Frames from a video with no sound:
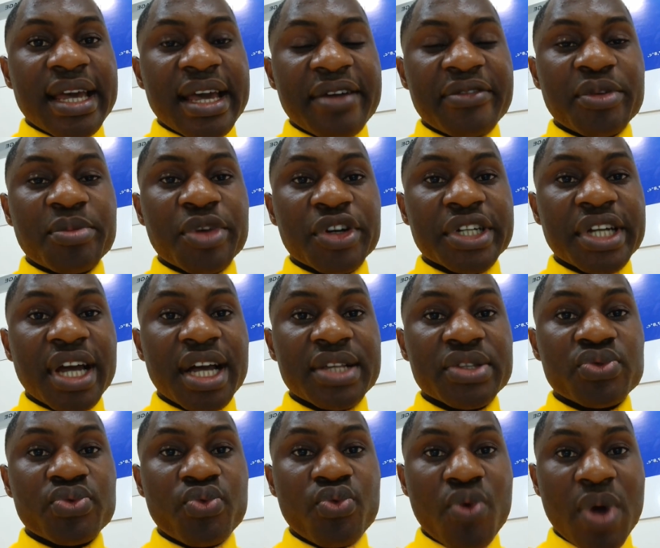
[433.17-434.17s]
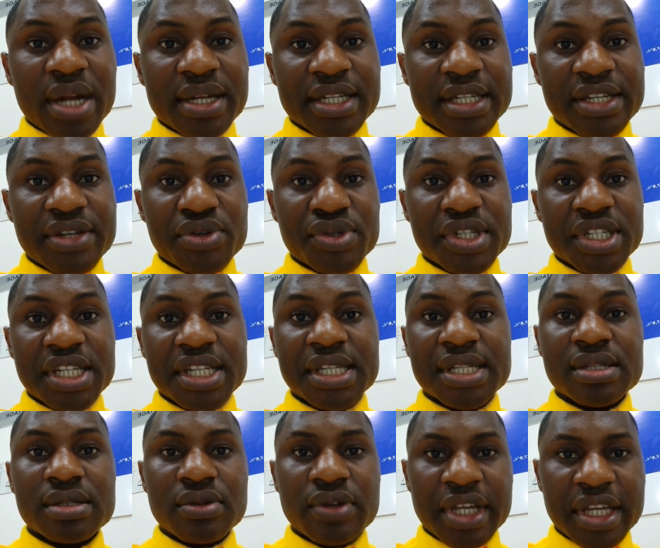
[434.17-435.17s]
everybody has what he or she
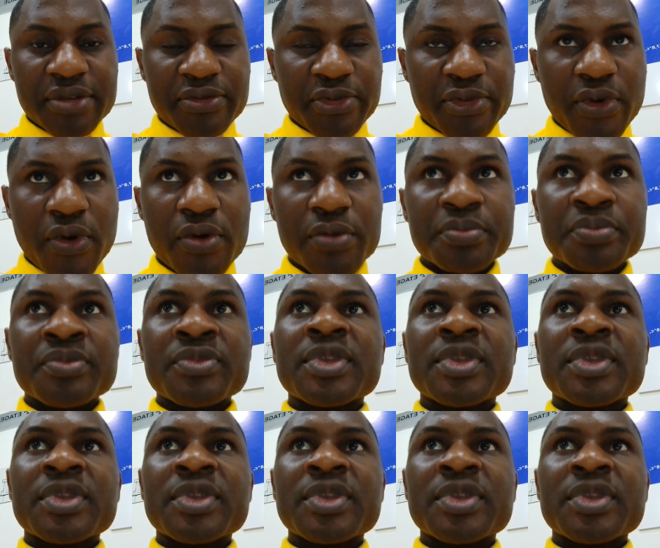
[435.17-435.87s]
is looking for.